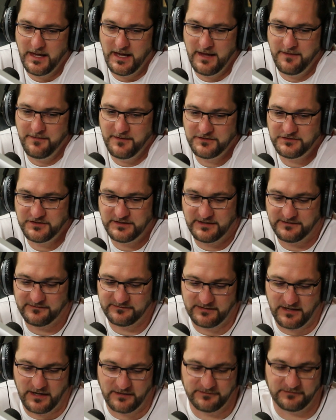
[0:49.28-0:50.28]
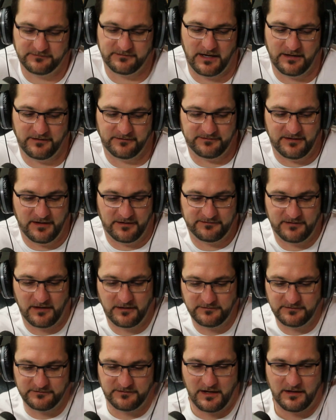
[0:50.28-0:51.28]
And then you get sound designers. Now,
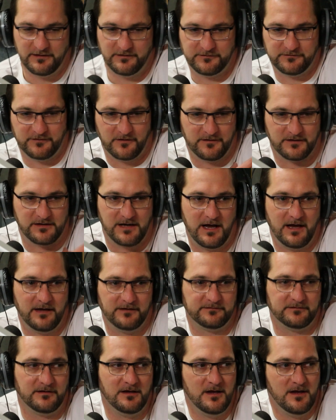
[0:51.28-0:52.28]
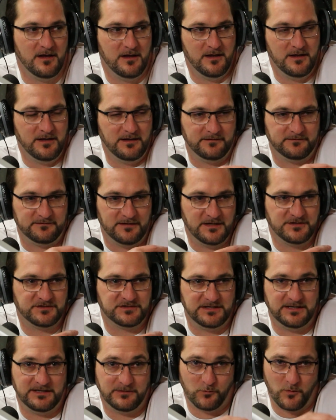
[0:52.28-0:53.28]
sound designers are the guys,
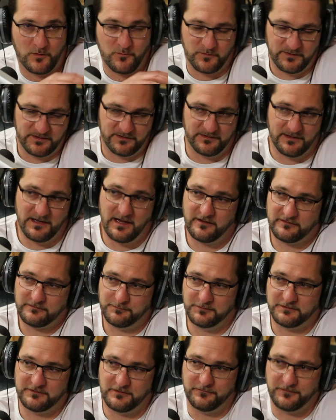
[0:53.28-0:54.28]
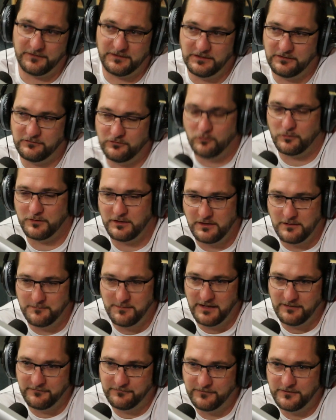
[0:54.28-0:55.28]
essentially, when we now specifically talking
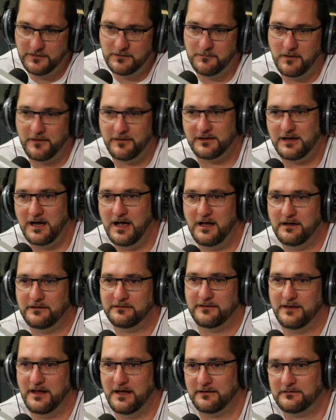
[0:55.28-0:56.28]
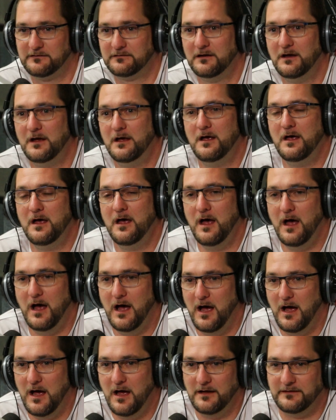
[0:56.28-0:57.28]
about film, are the guys that
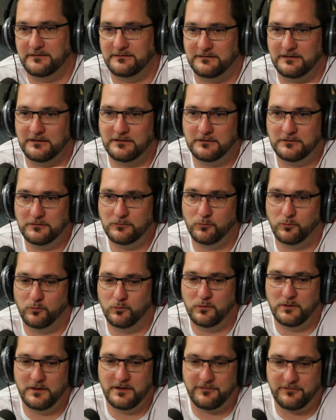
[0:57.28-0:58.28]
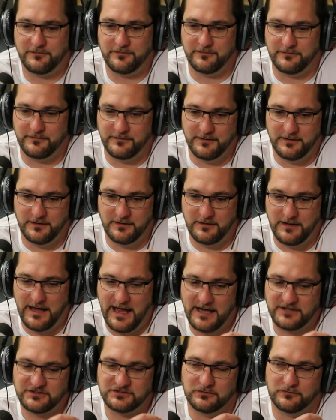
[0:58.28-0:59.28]
deal with the
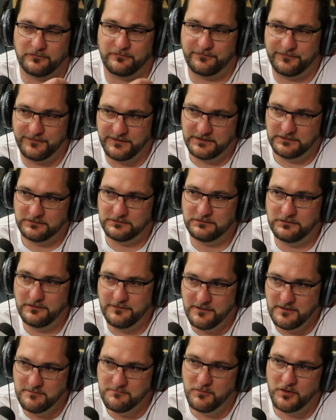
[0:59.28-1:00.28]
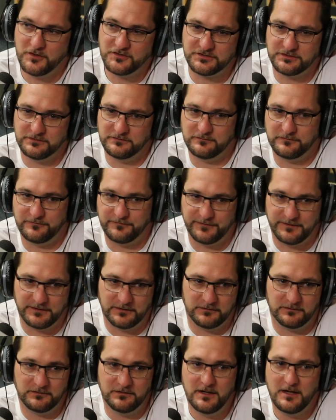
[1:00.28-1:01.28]
actual feel, the emotional
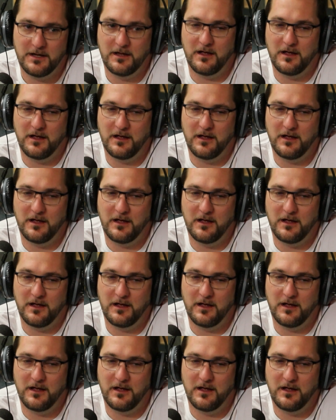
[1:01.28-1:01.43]
feel